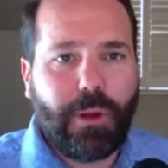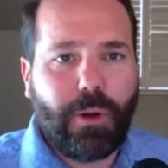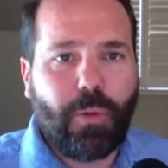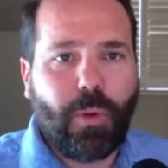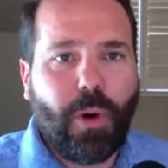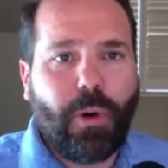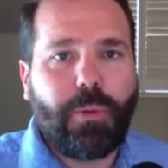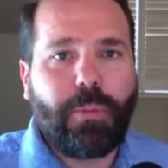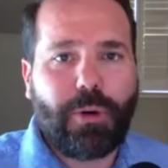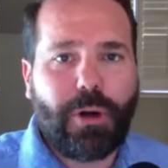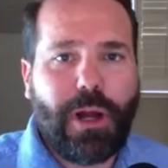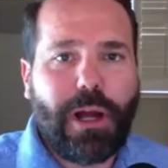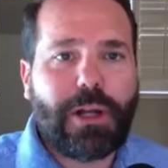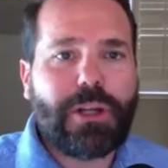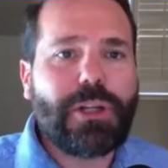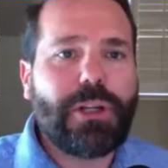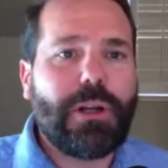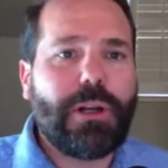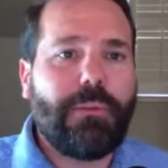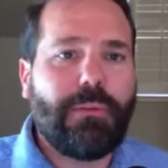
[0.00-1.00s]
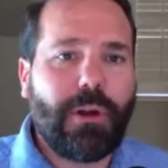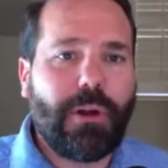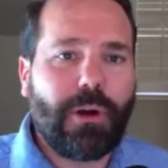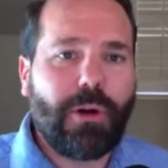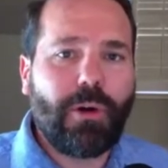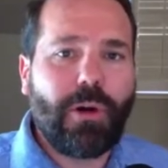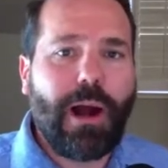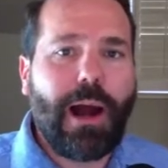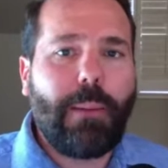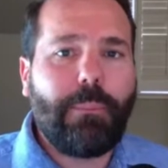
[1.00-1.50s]
growth production of their
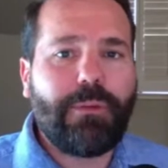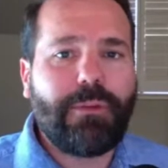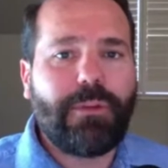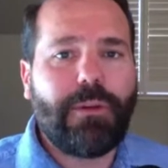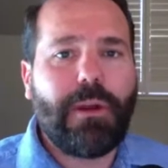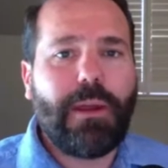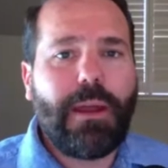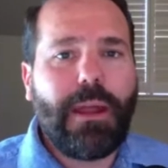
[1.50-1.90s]
crops,